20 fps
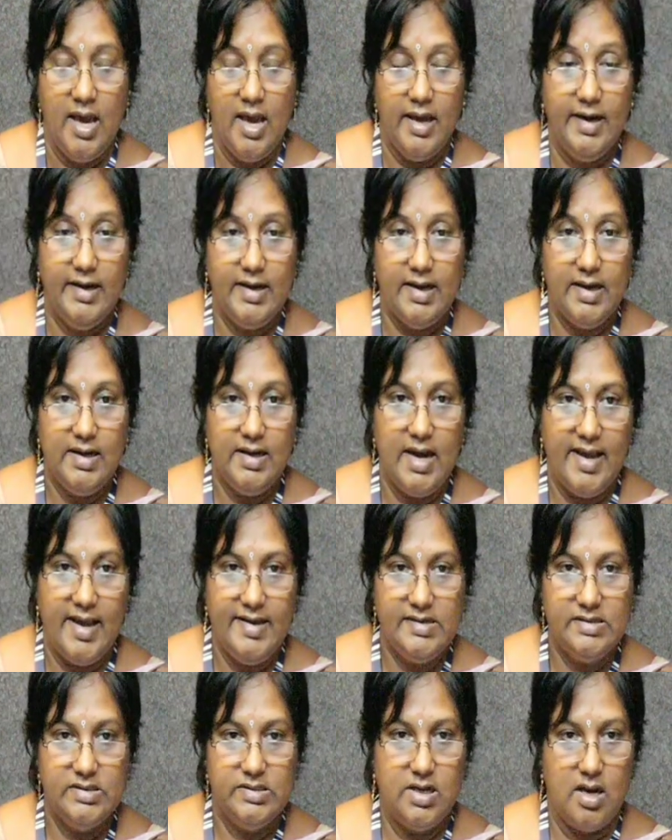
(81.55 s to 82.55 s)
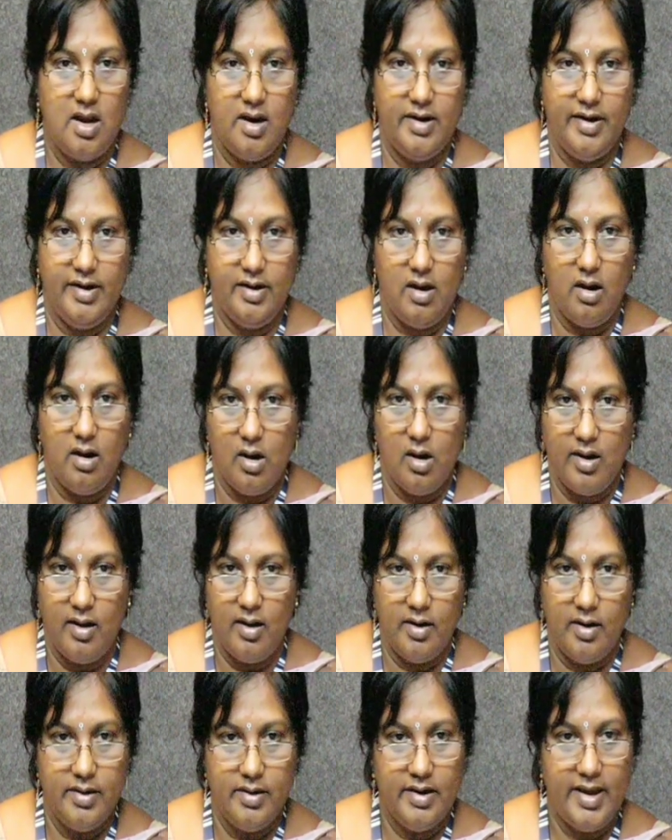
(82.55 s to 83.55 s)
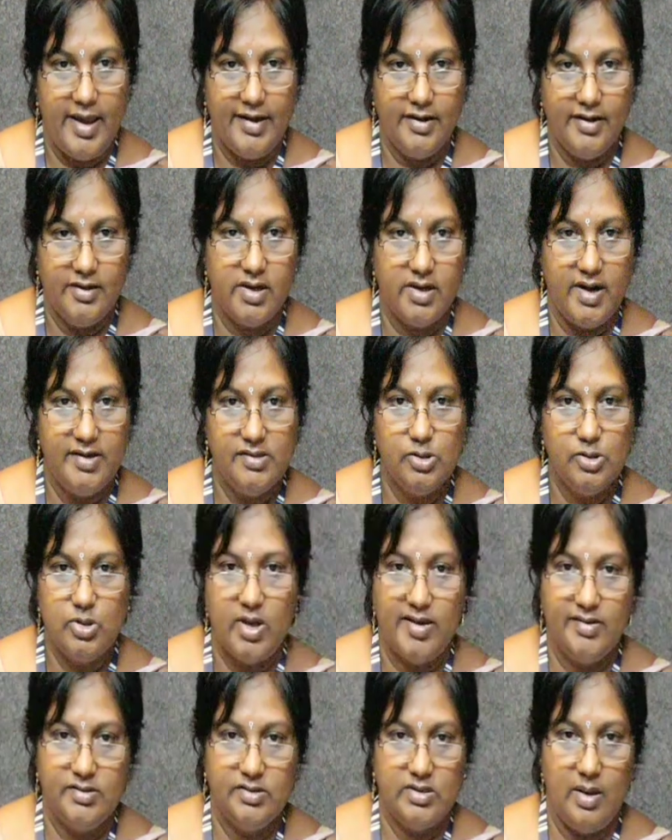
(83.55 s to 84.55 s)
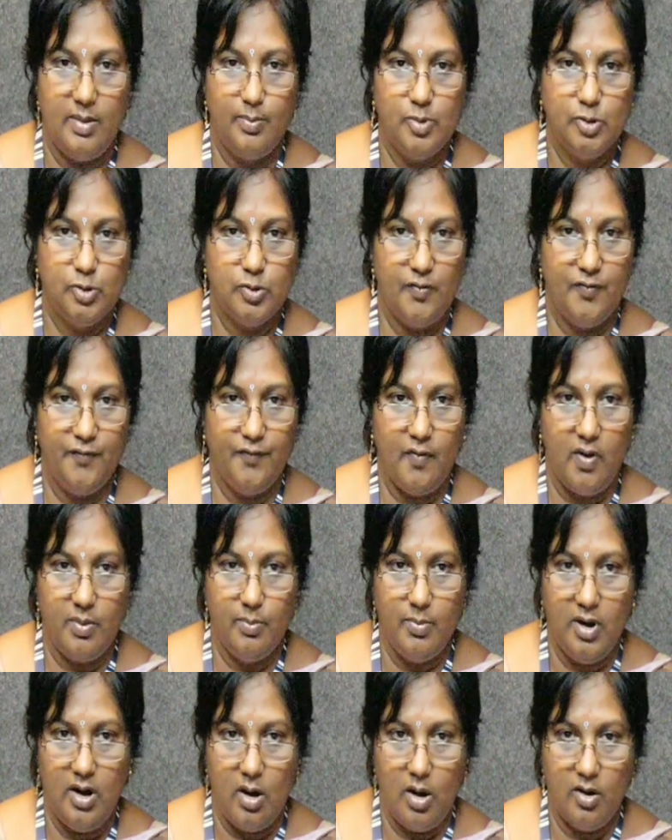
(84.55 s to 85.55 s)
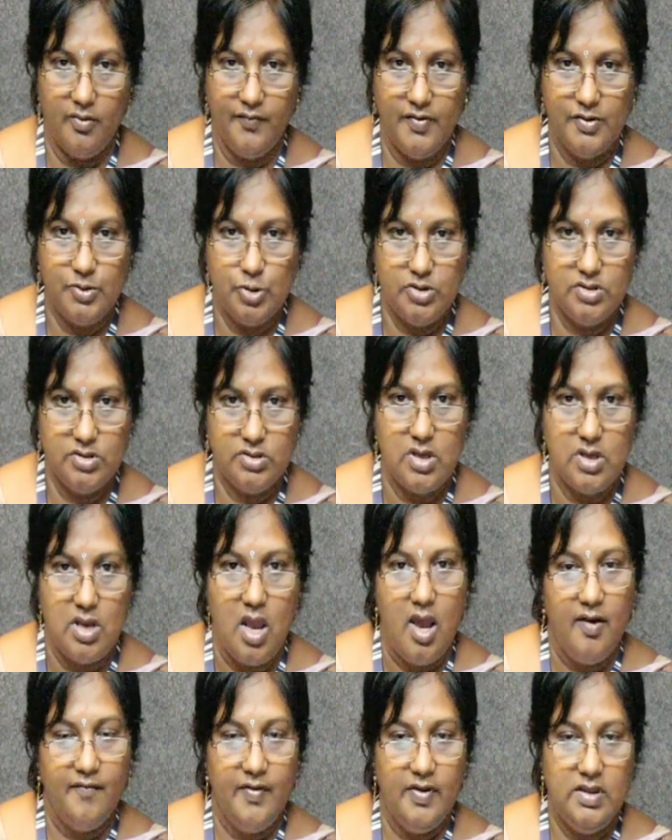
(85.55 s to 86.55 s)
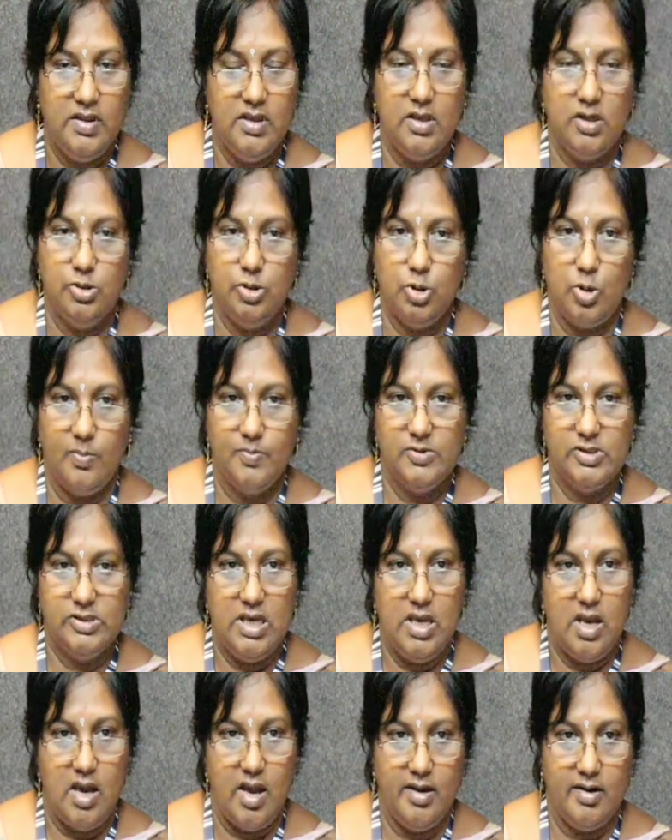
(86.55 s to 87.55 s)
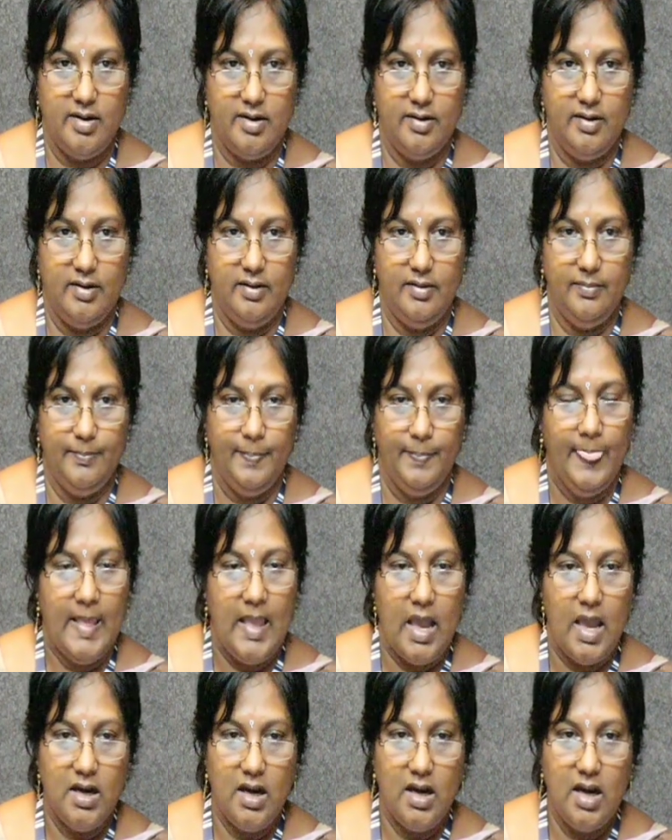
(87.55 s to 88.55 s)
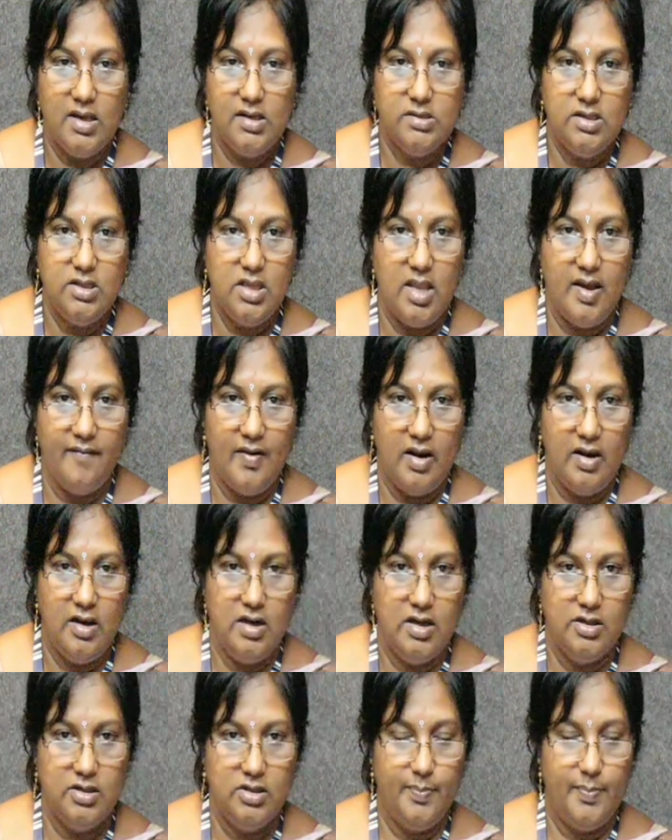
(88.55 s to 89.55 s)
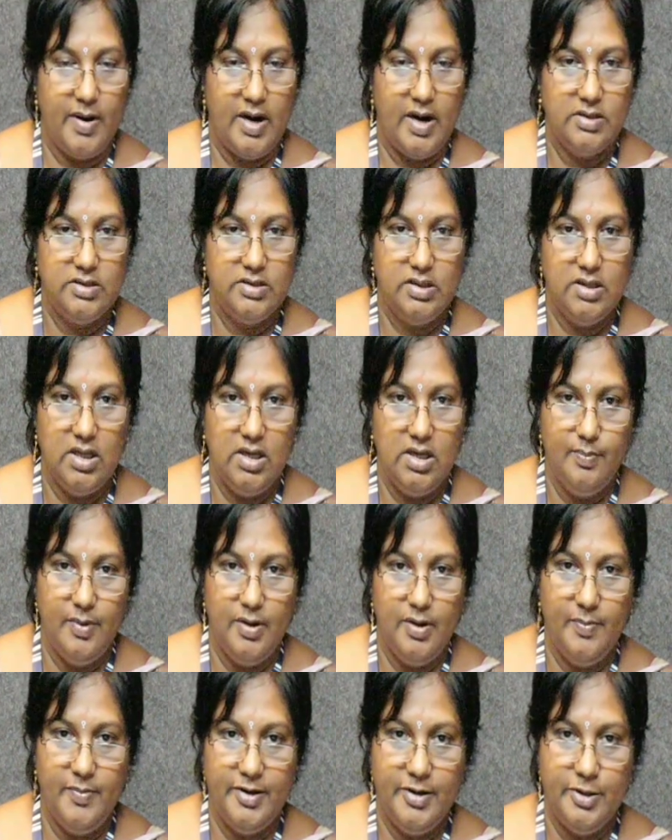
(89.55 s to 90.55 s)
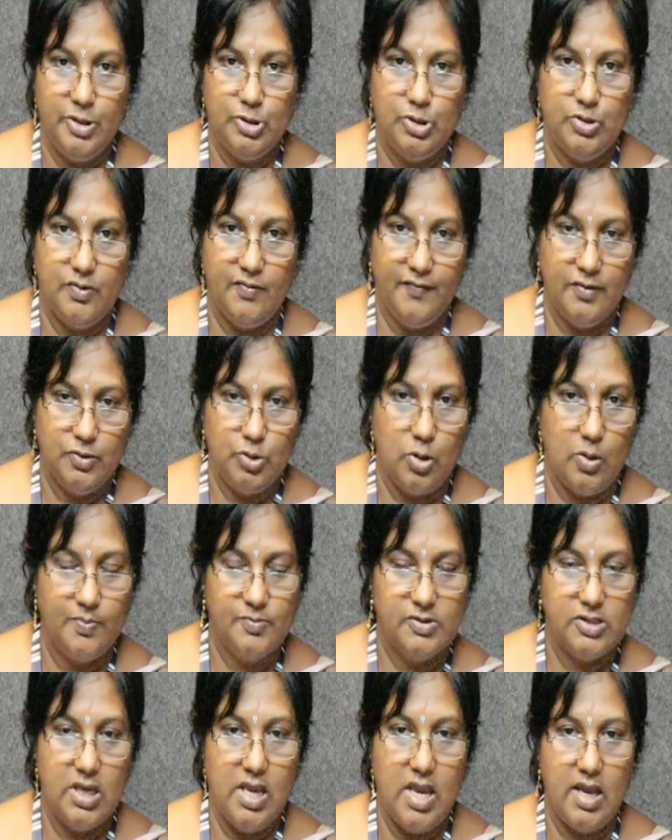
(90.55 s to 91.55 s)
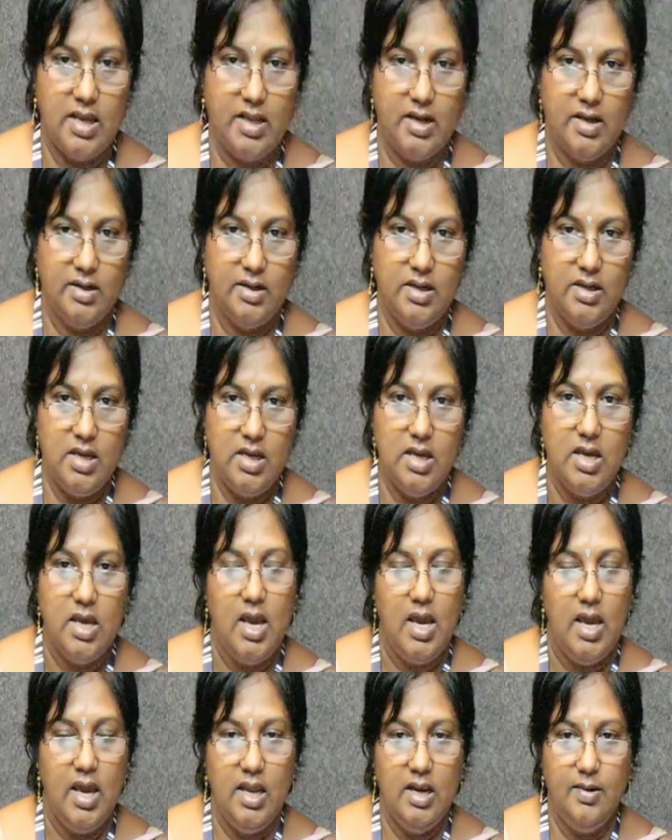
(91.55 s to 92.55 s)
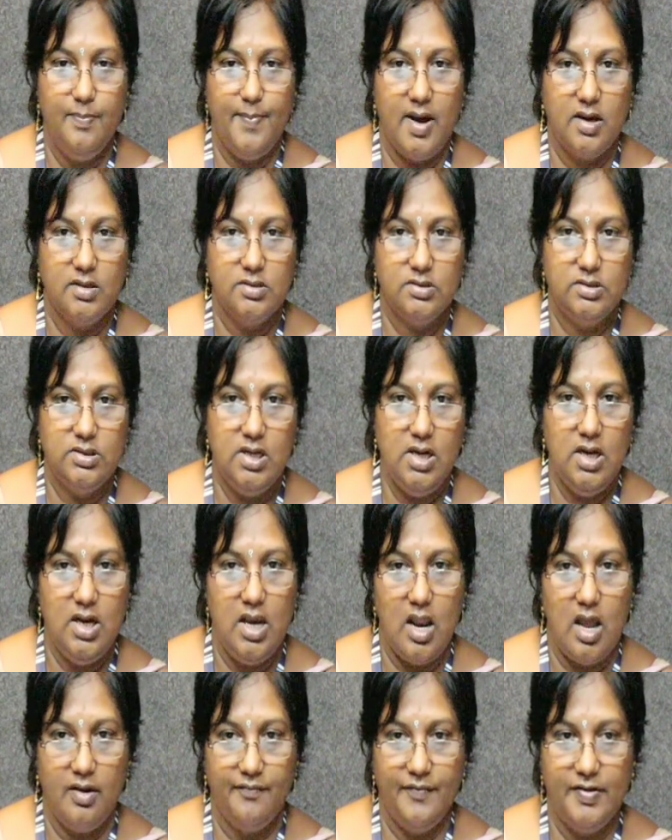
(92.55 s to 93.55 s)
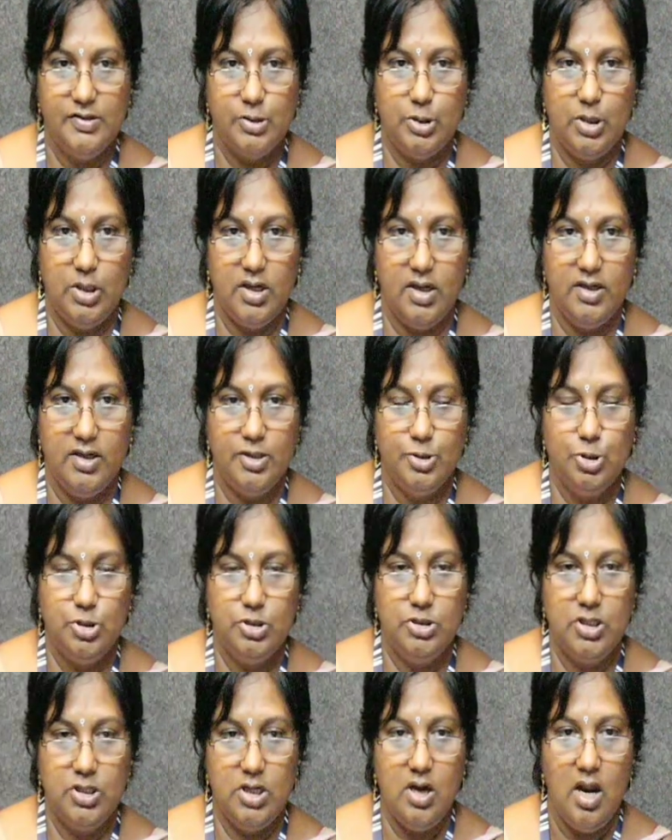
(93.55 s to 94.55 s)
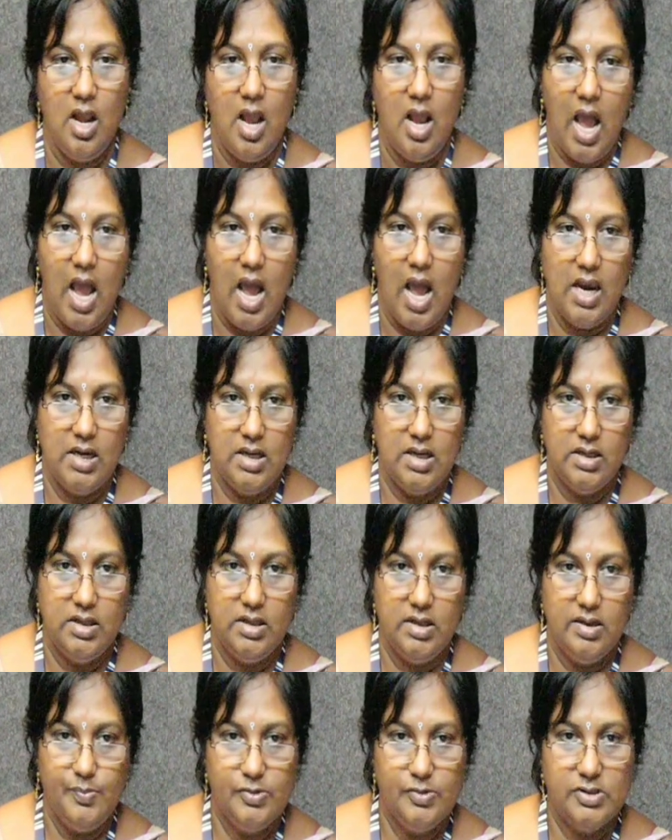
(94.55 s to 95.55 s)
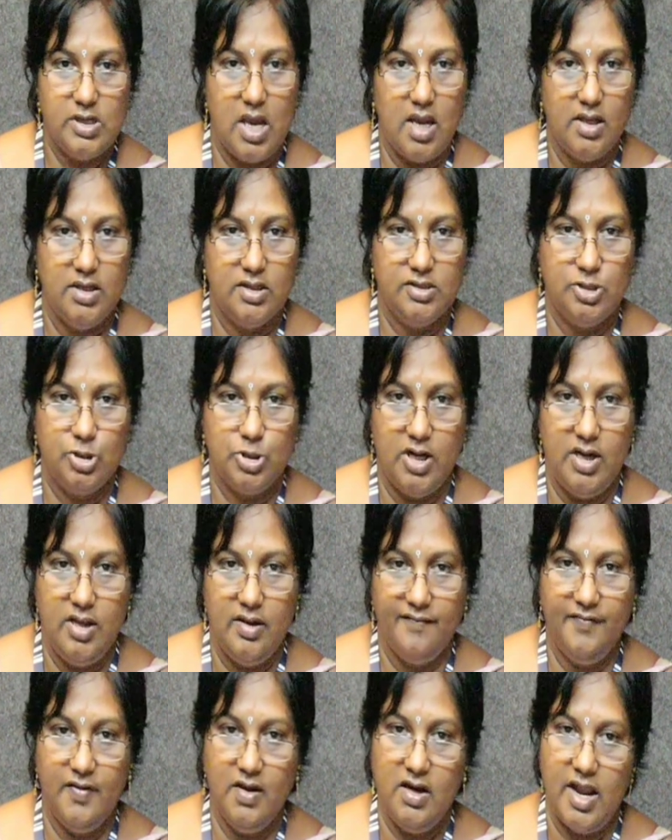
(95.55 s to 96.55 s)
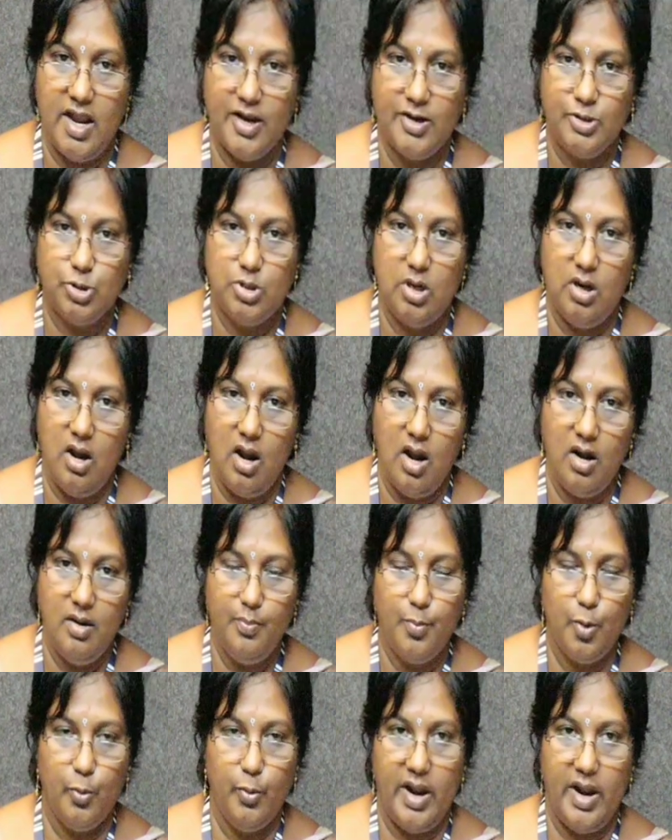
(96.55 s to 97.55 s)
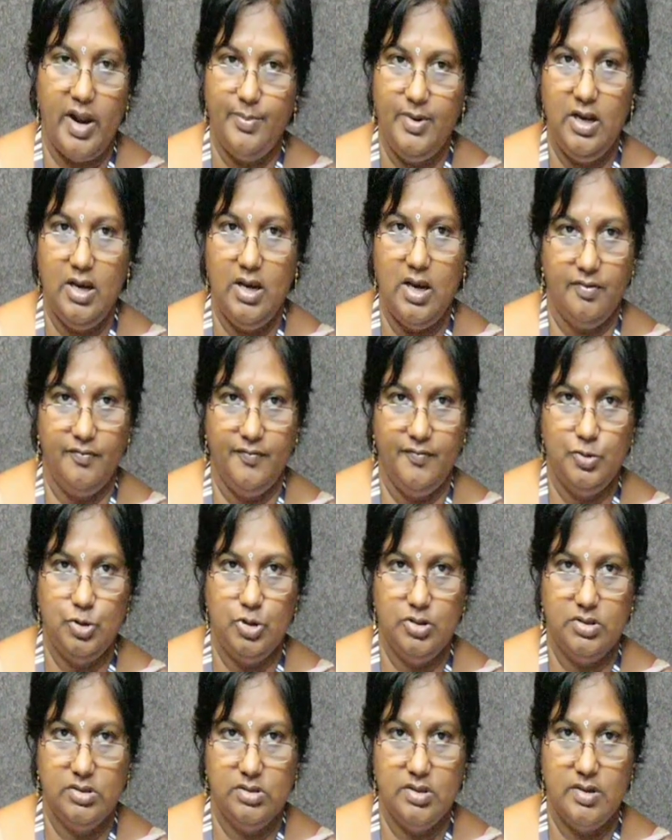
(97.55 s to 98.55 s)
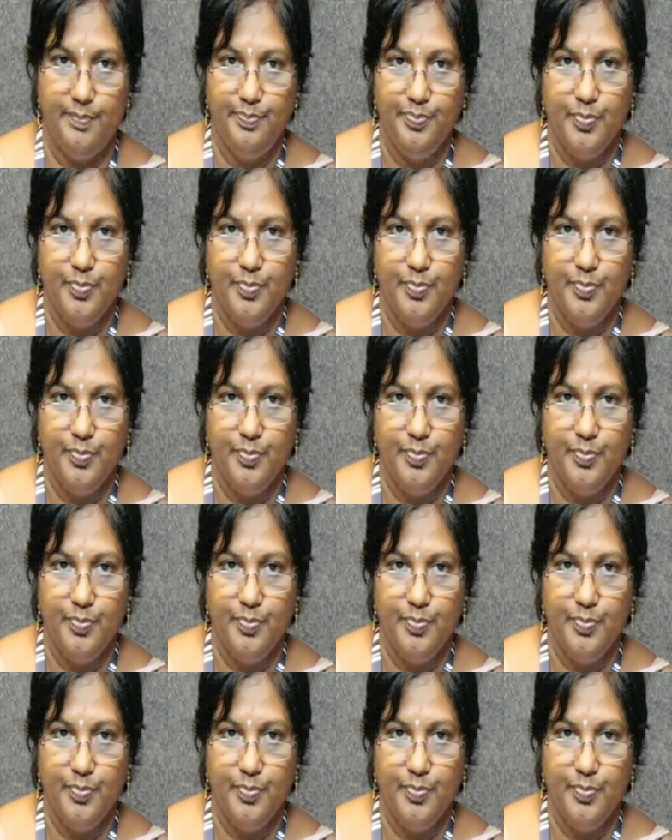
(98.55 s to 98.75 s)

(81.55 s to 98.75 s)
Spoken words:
Recognize and characterize the examples of formal languages within the Chomsky hierarchy. Analyzing and evaluate the practical implementation of the Chomsky hierarchy in parsing, language recognition, algorithms and the study of the natural and programming languages.